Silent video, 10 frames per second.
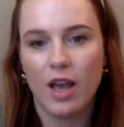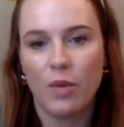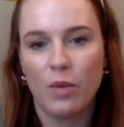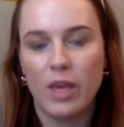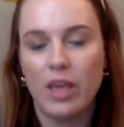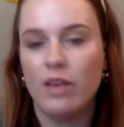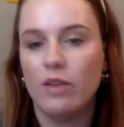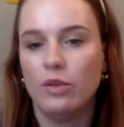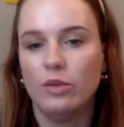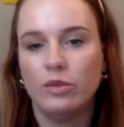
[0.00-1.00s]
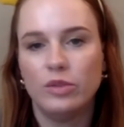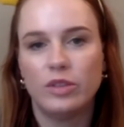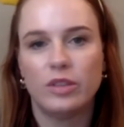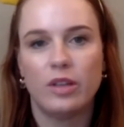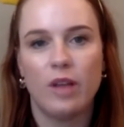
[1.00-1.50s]
we
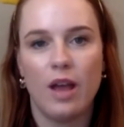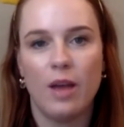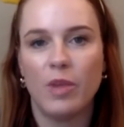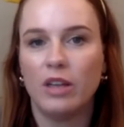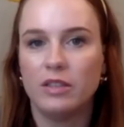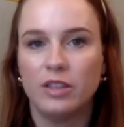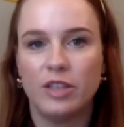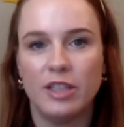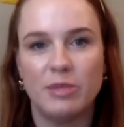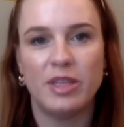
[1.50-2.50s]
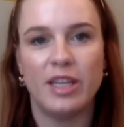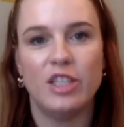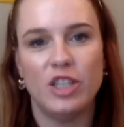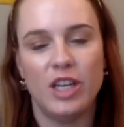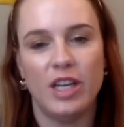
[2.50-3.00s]
used gondola
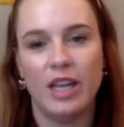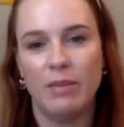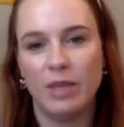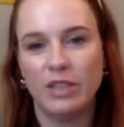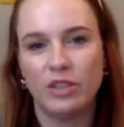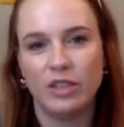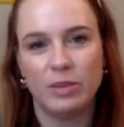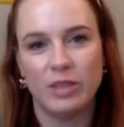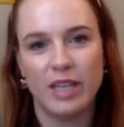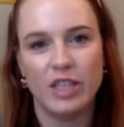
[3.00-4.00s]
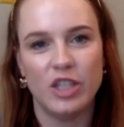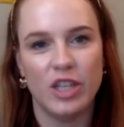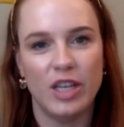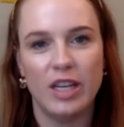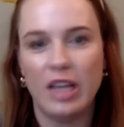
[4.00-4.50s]
transportation and bus
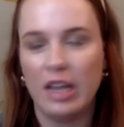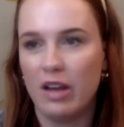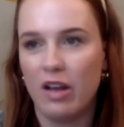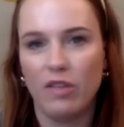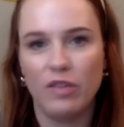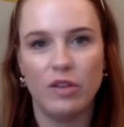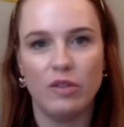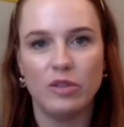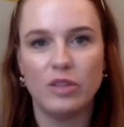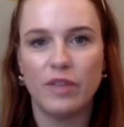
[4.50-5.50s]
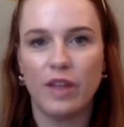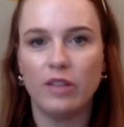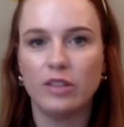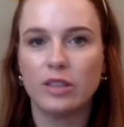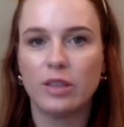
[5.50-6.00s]
transportation, and all of those
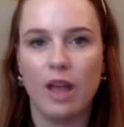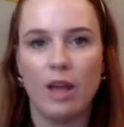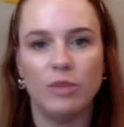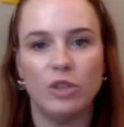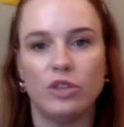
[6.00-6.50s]
felt social